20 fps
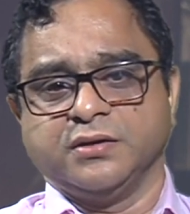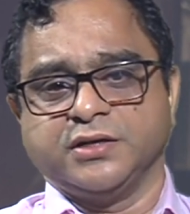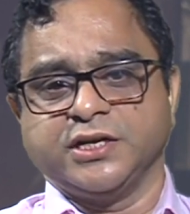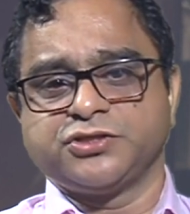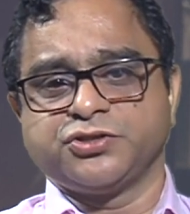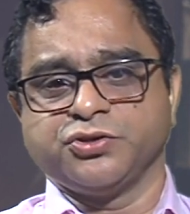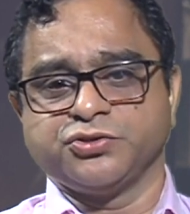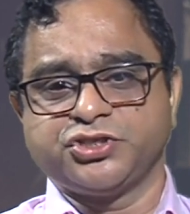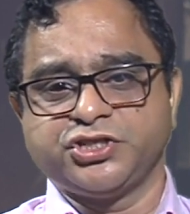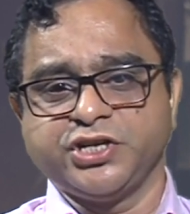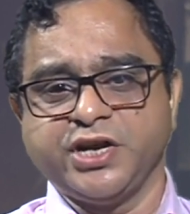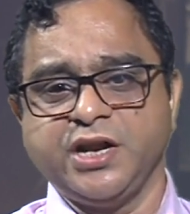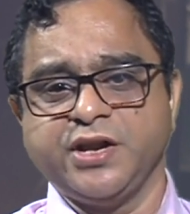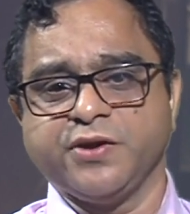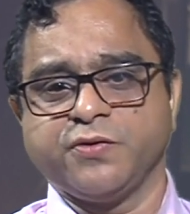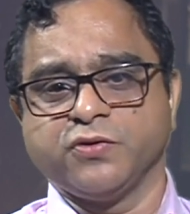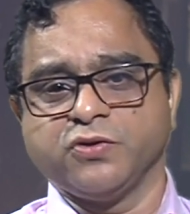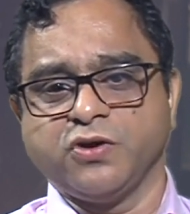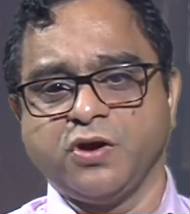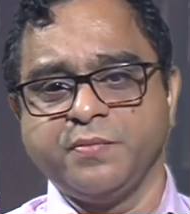that social,
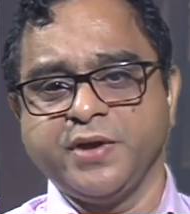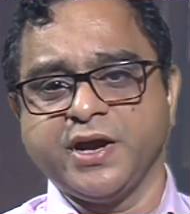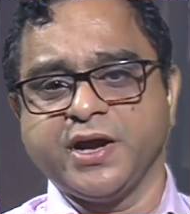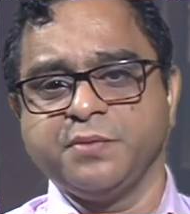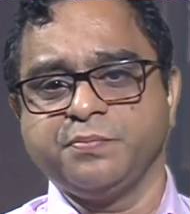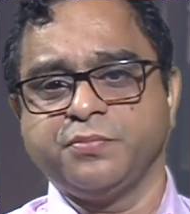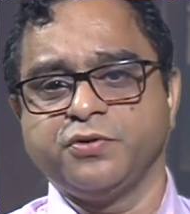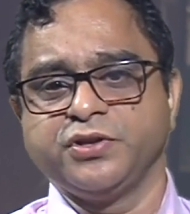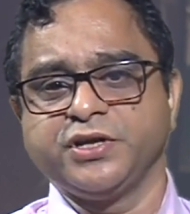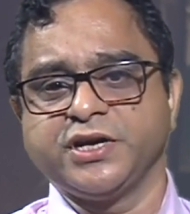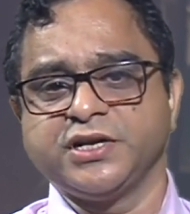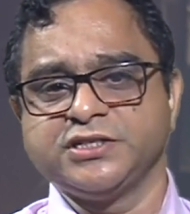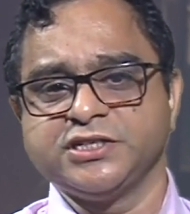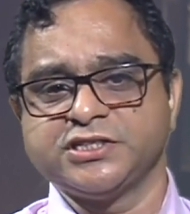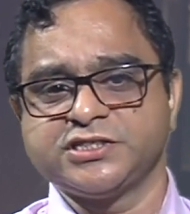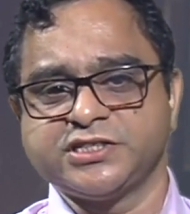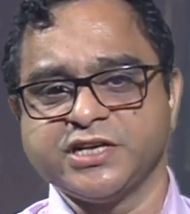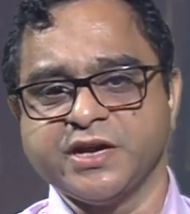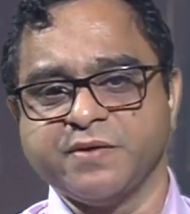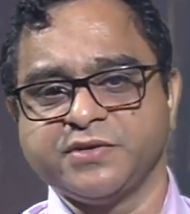economic, and political
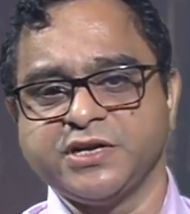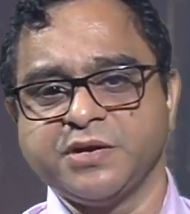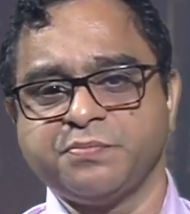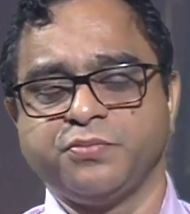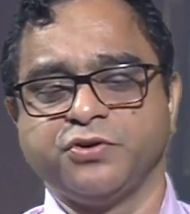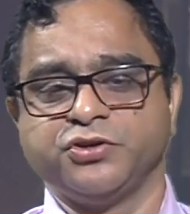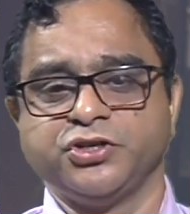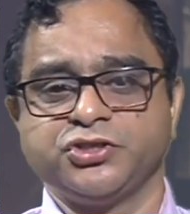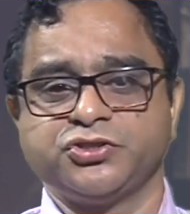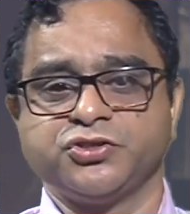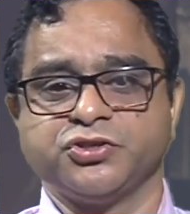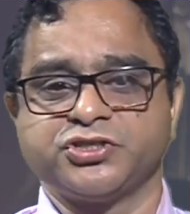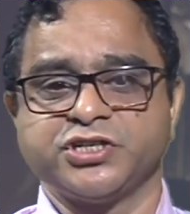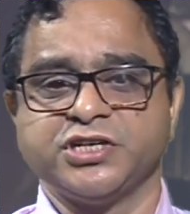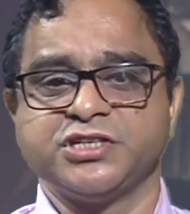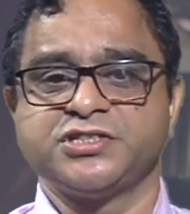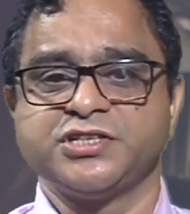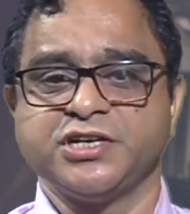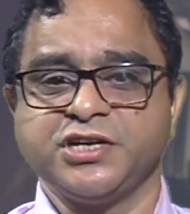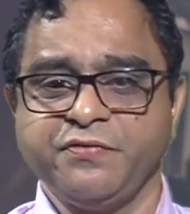system that produce
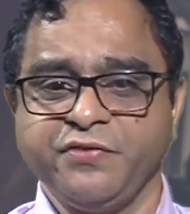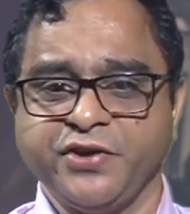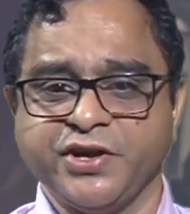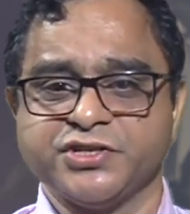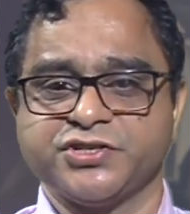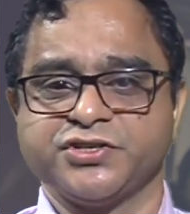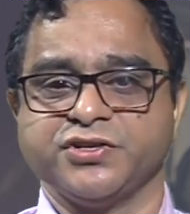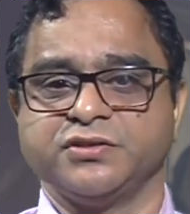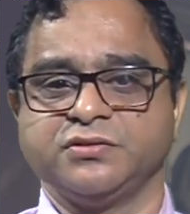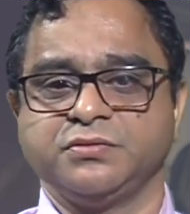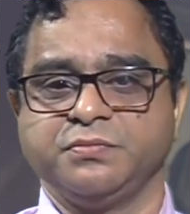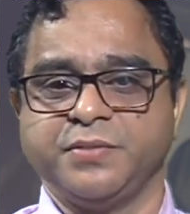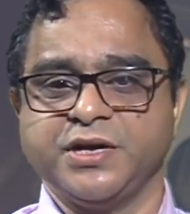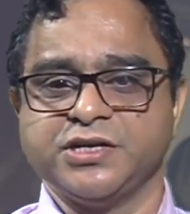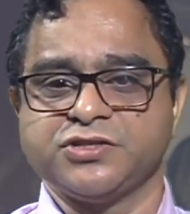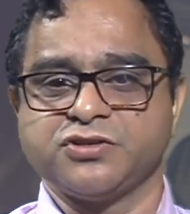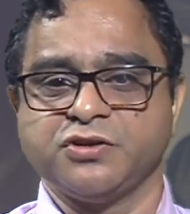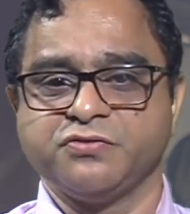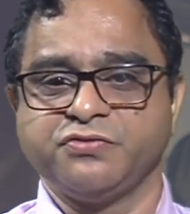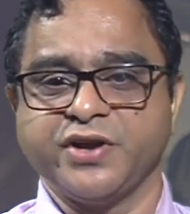social stratification
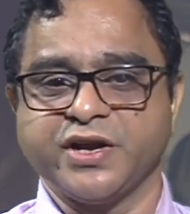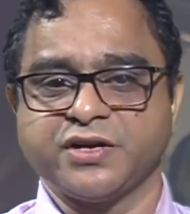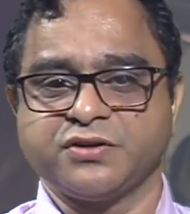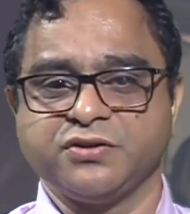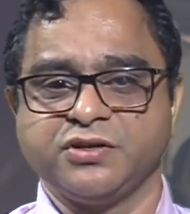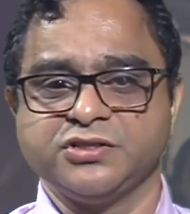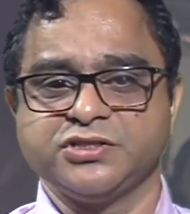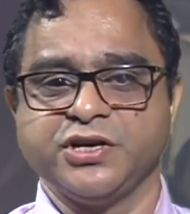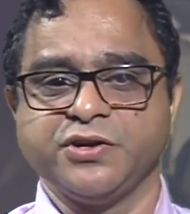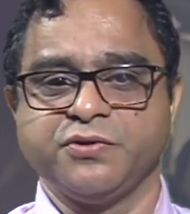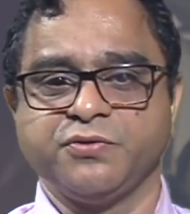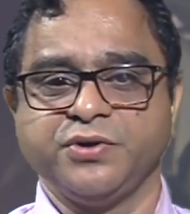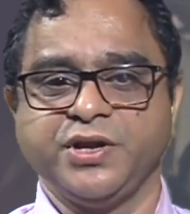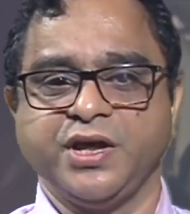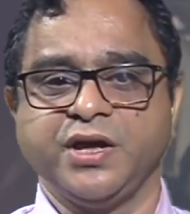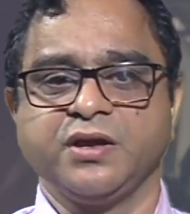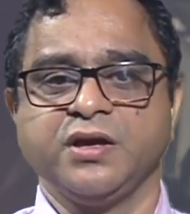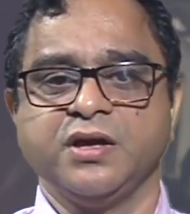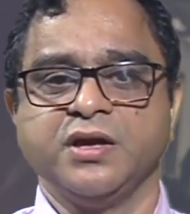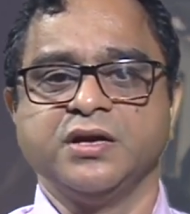based on factors
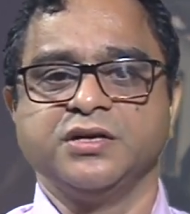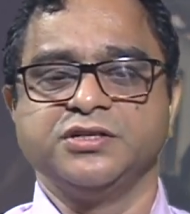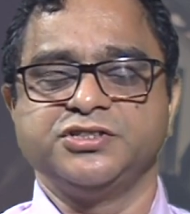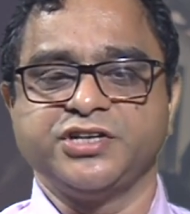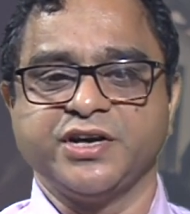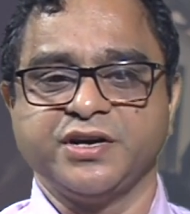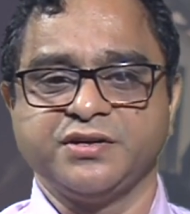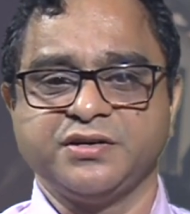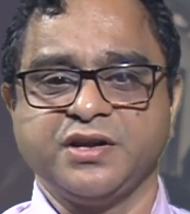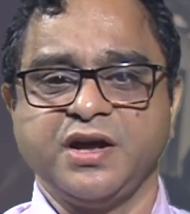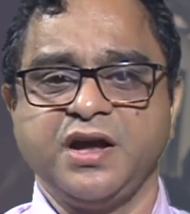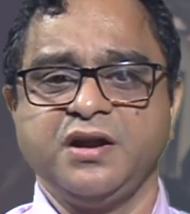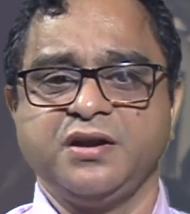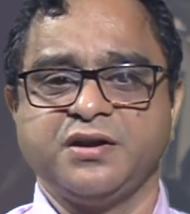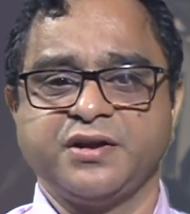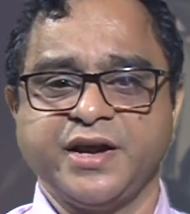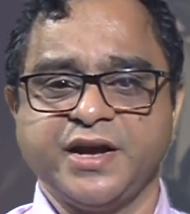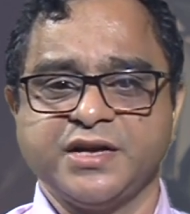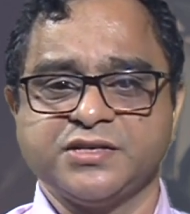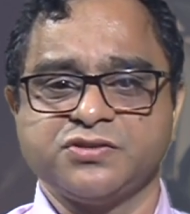including gender,
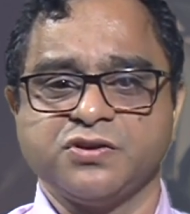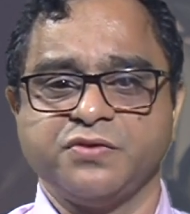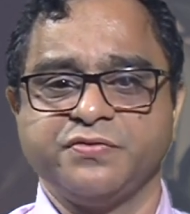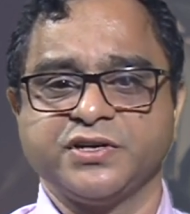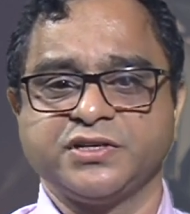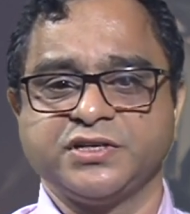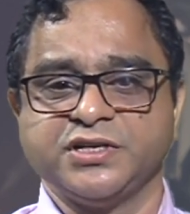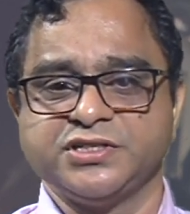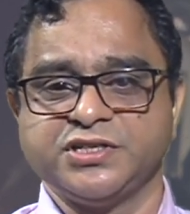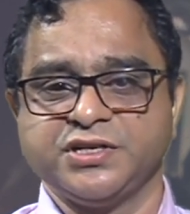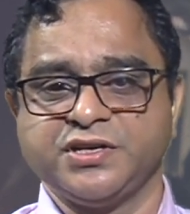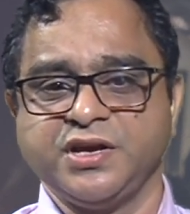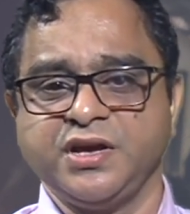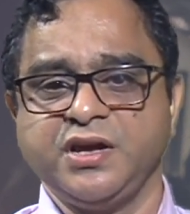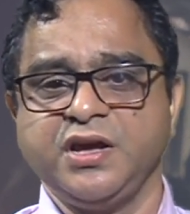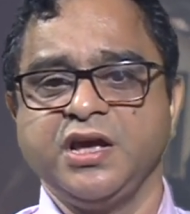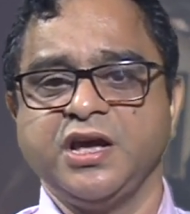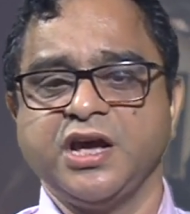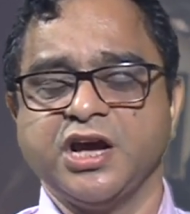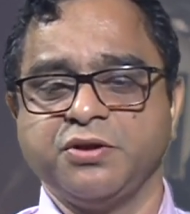race, of
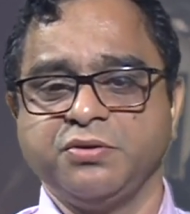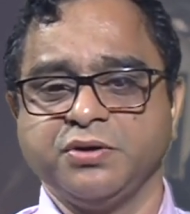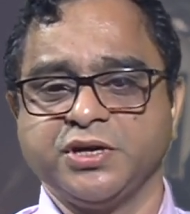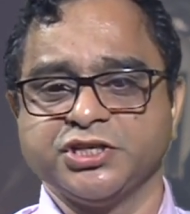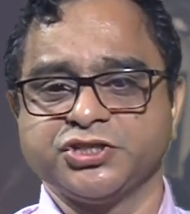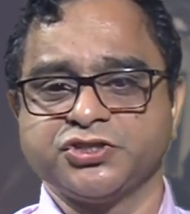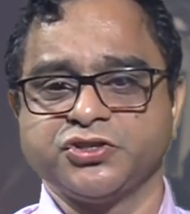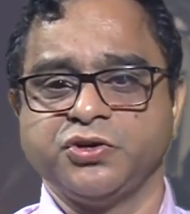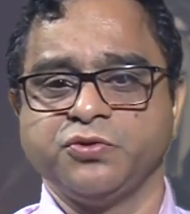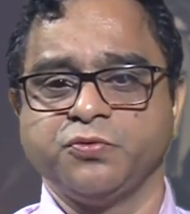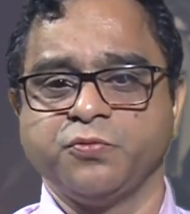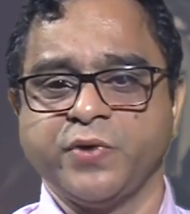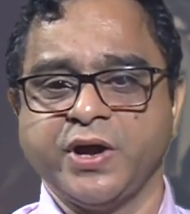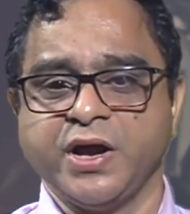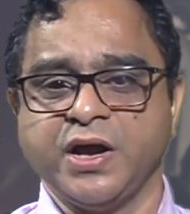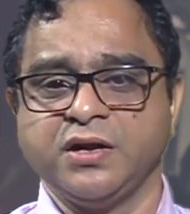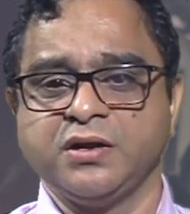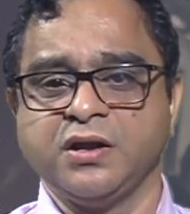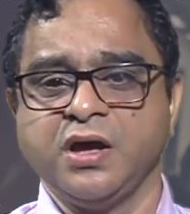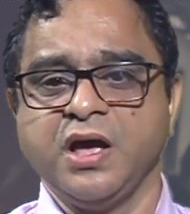ethnicity, education,
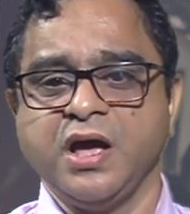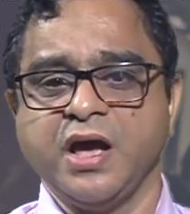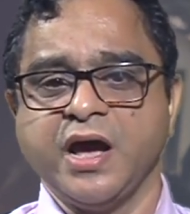wealth,